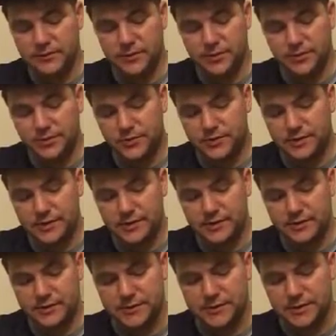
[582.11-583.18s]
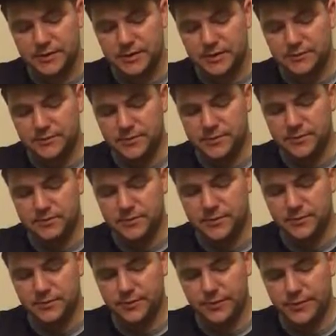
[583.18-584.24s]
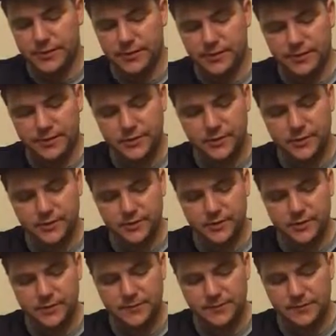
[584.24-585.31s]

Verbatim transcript: Bilbo's tales. Mr. Bilbo had learned him